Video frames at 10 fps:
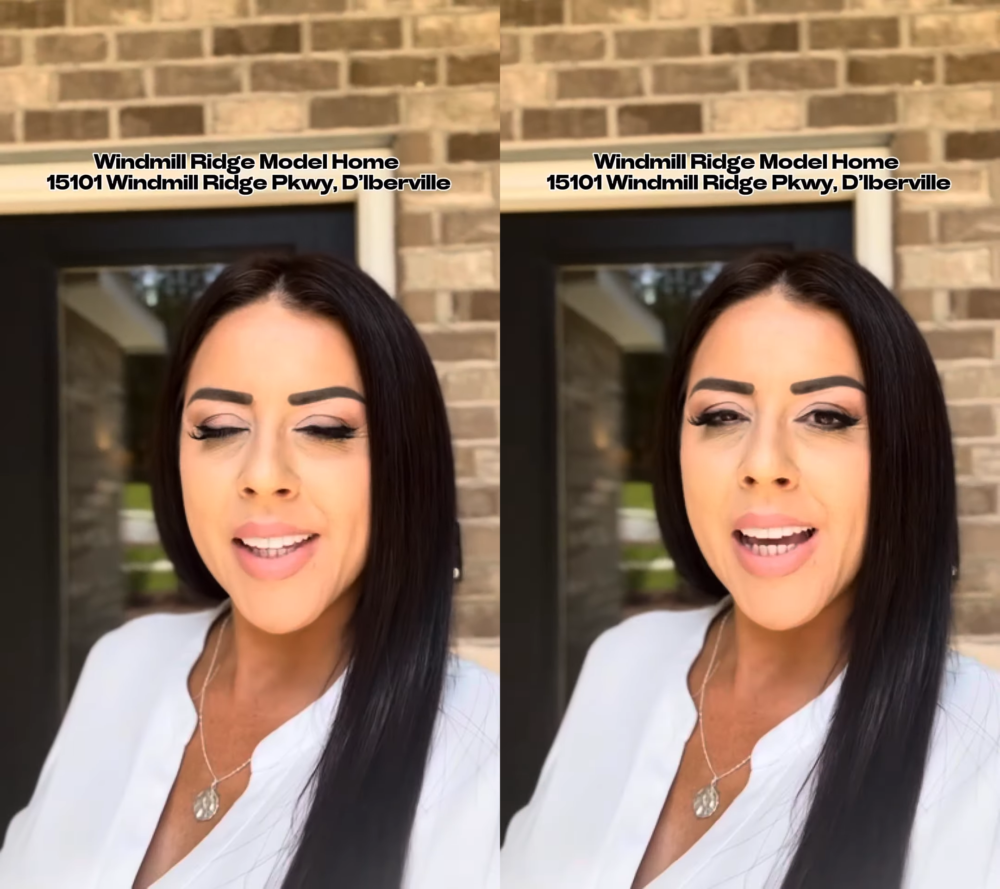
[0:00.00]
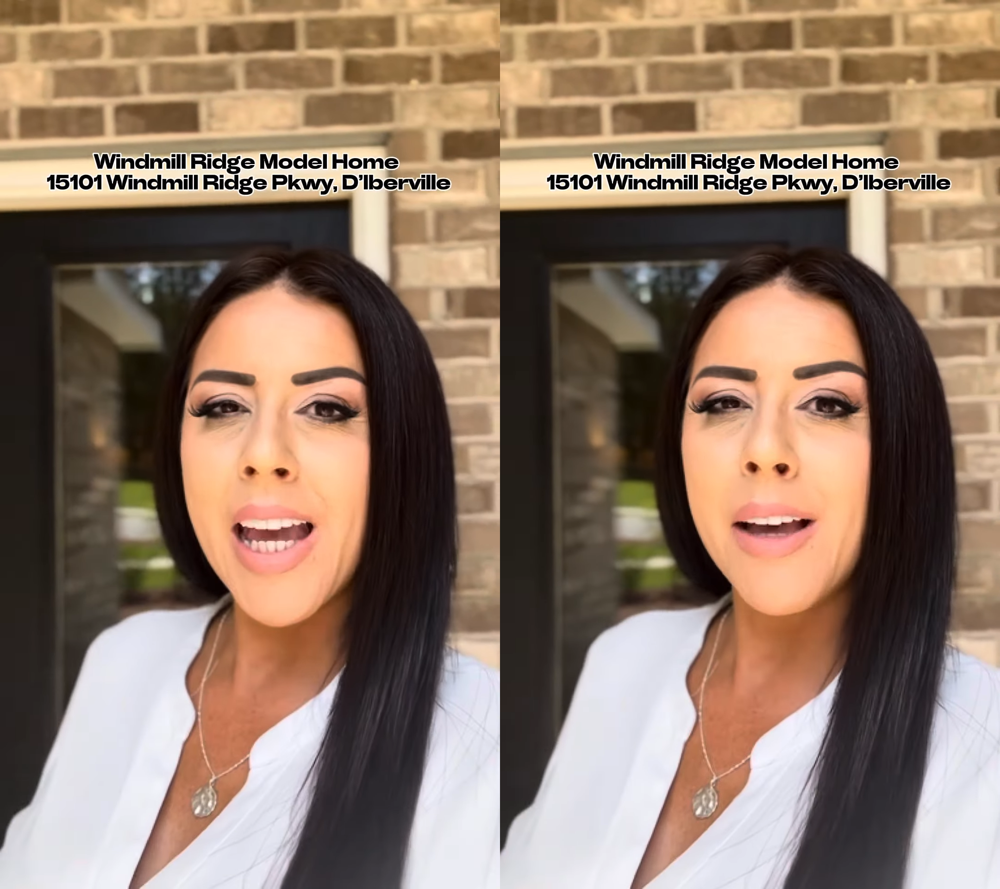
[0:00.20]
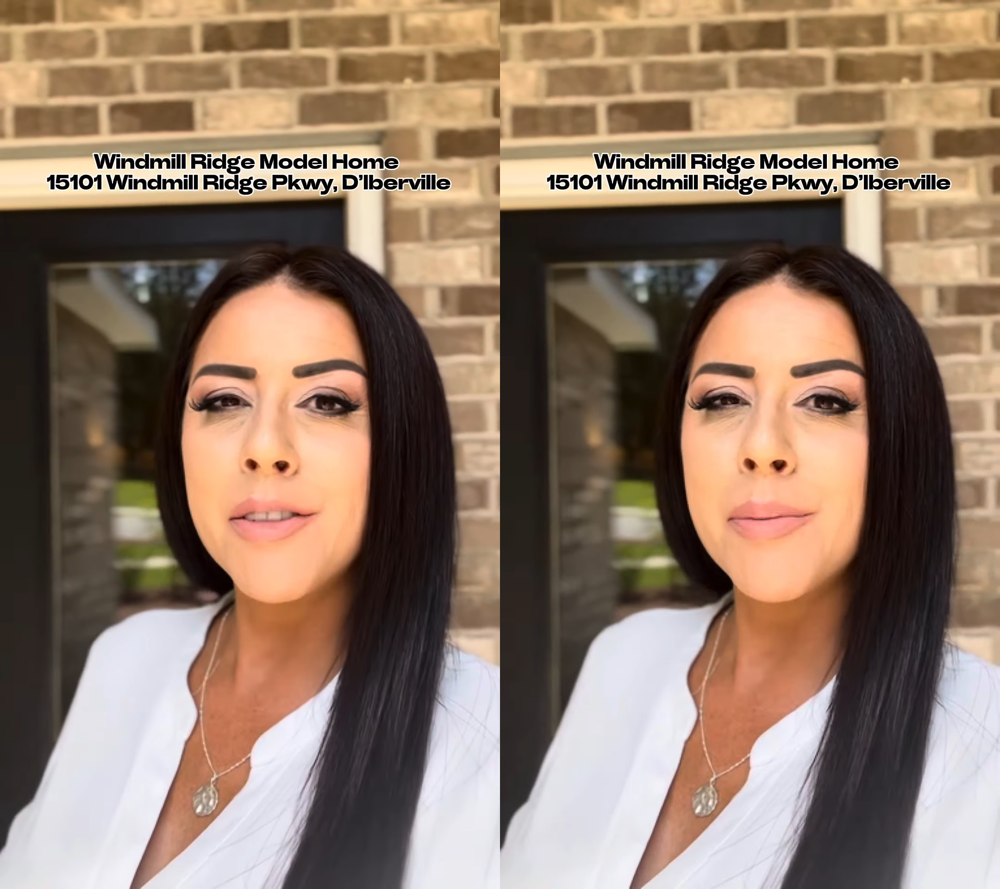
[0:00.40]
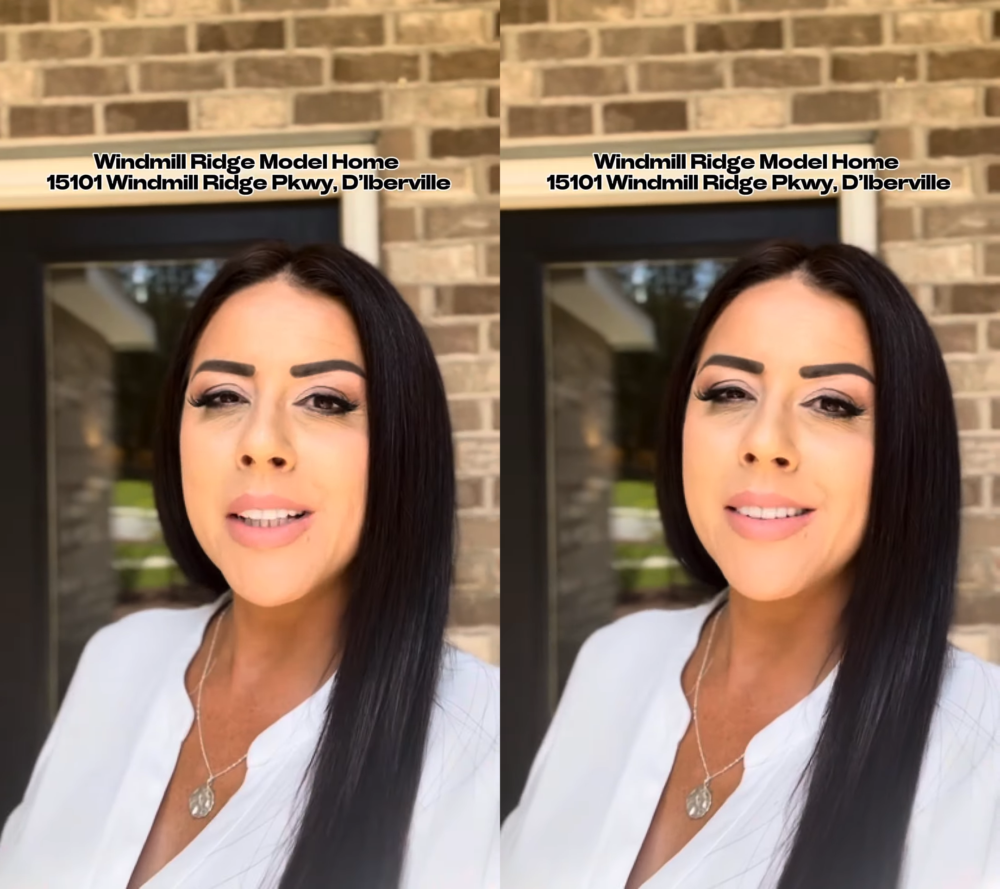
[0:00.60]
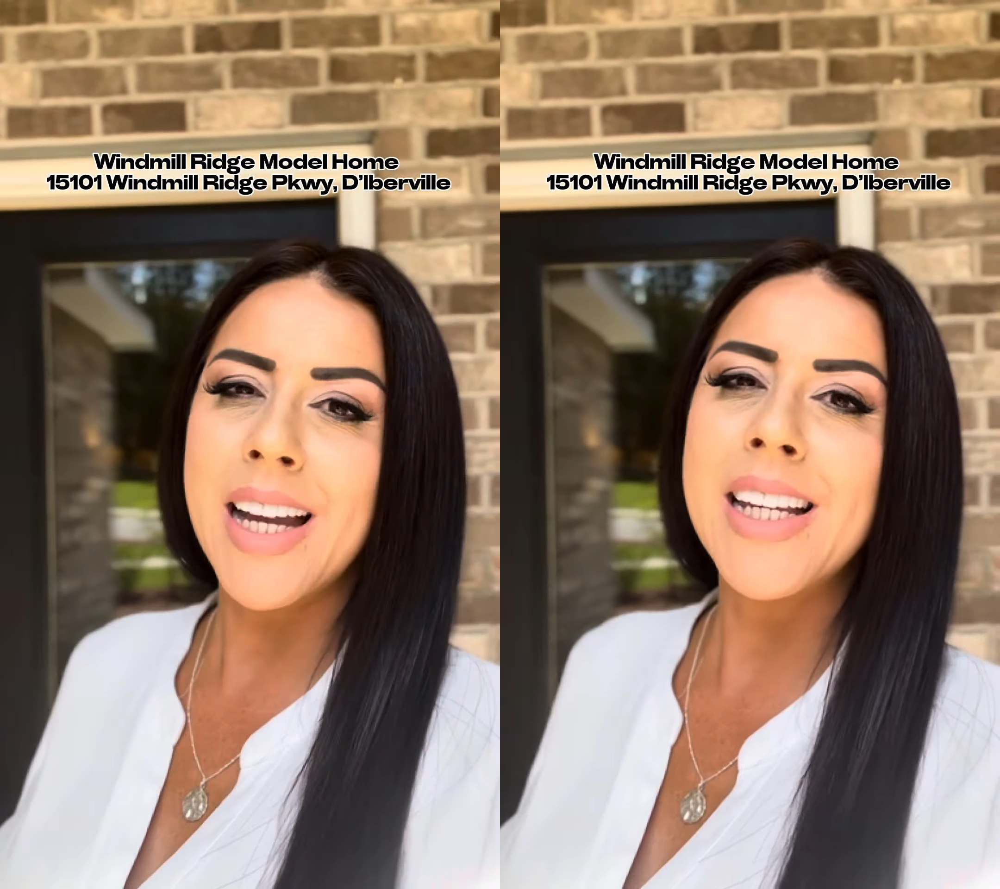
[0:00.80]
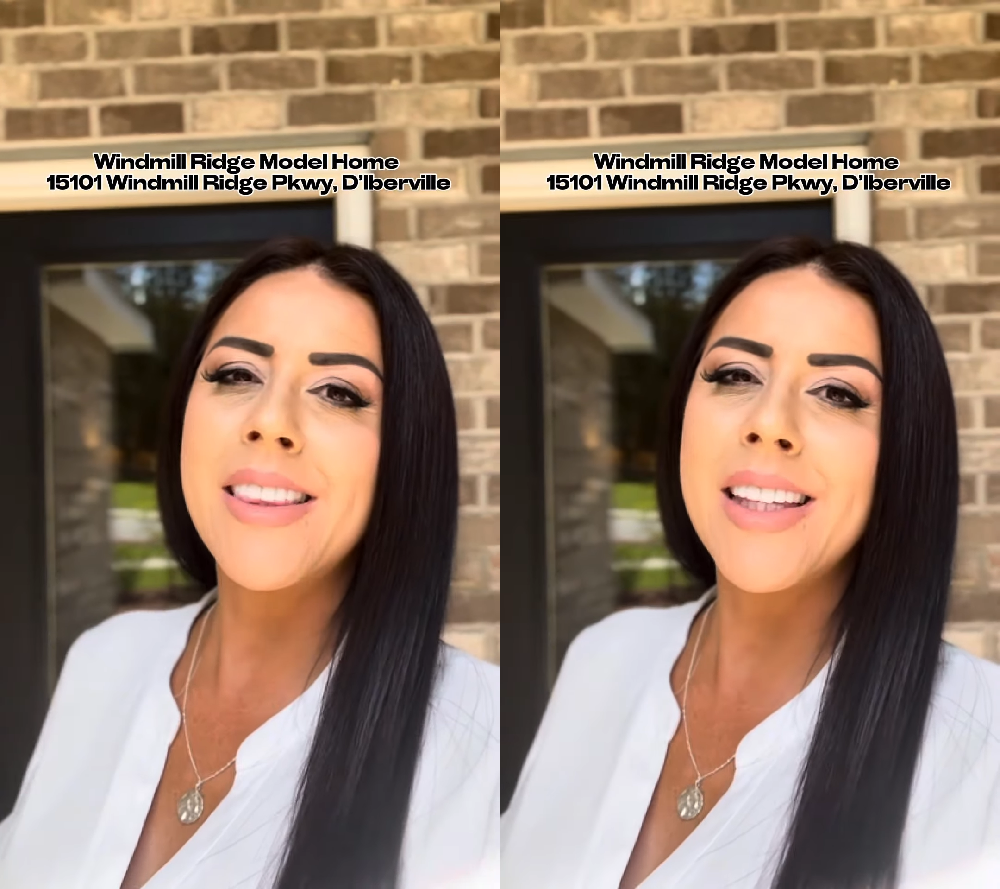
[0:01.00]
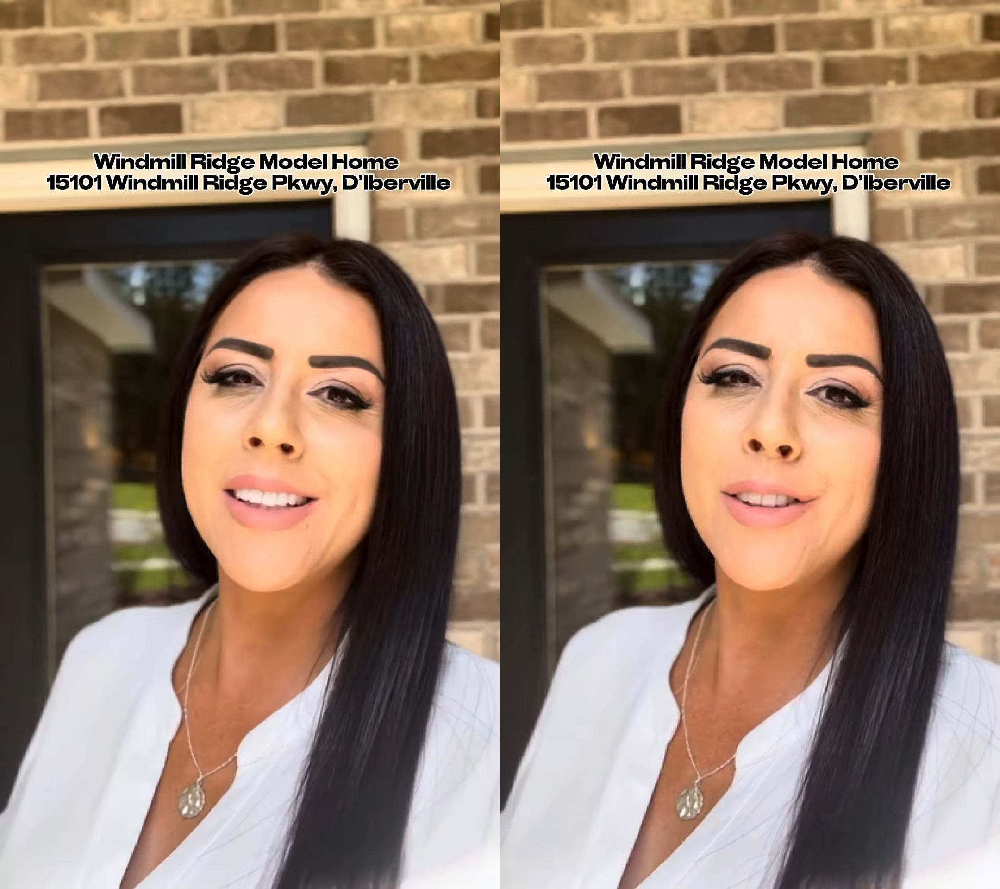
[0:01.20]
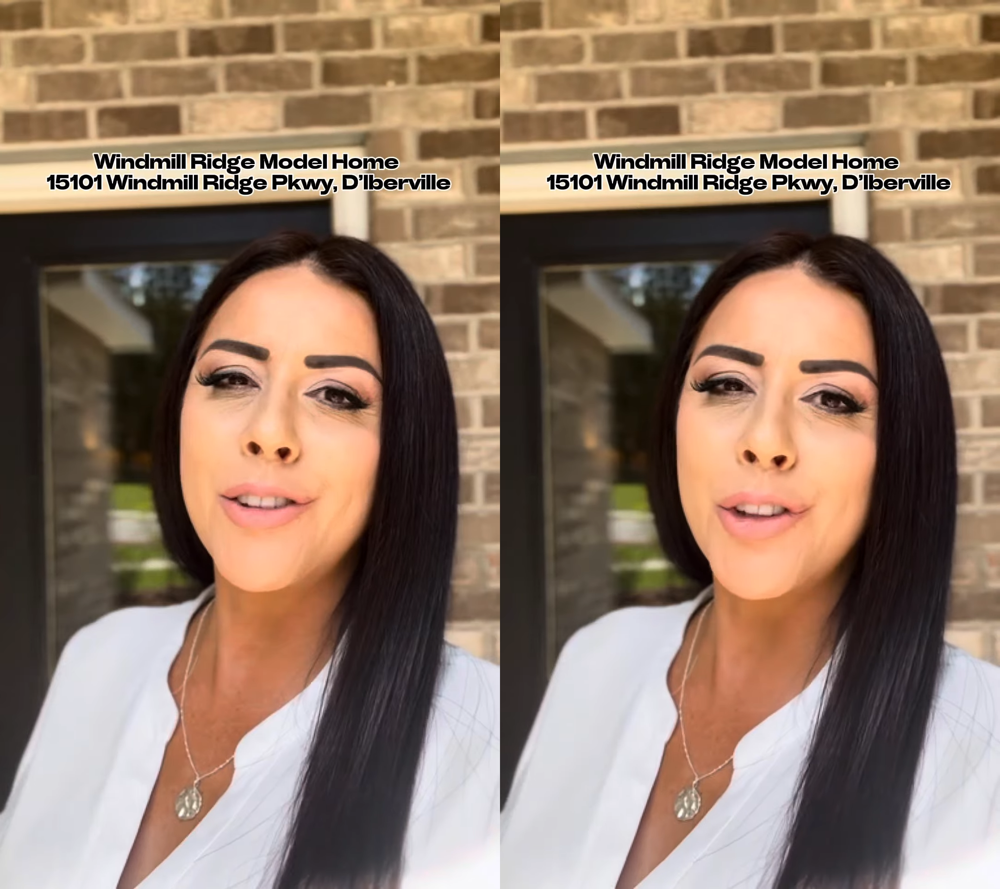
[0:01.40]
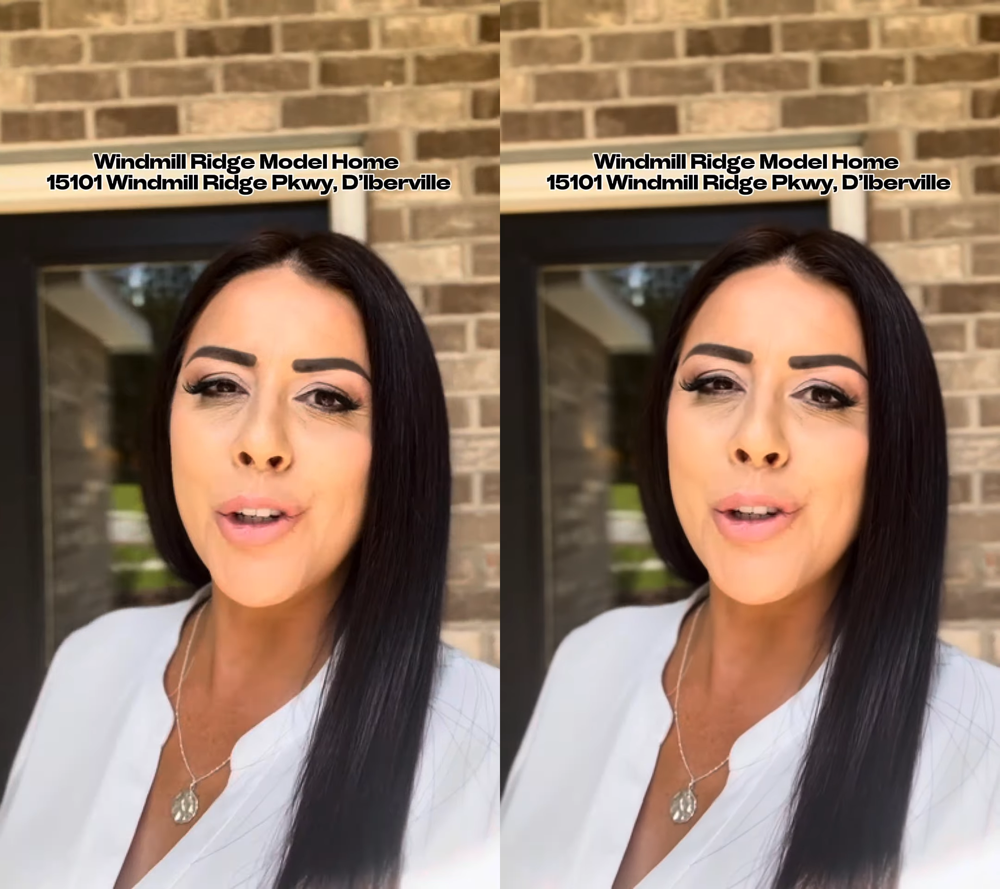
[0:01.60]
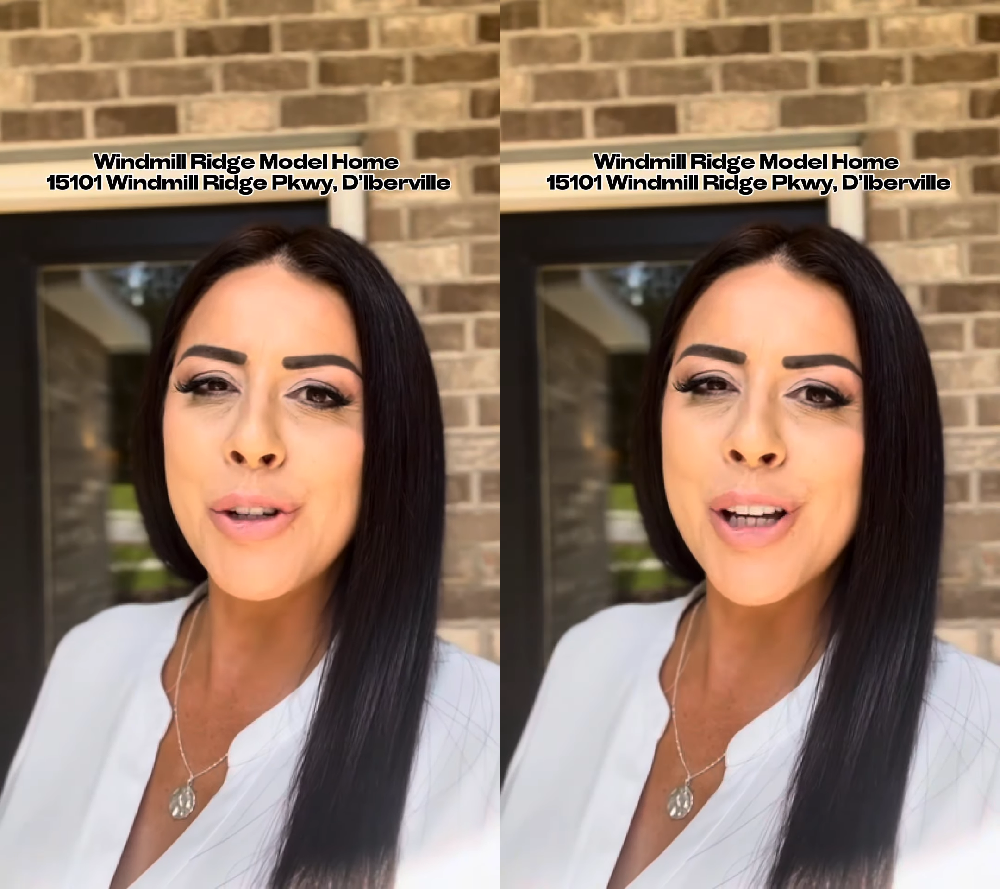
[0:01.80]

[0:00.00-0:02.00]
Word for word: I have some exciting things to show you.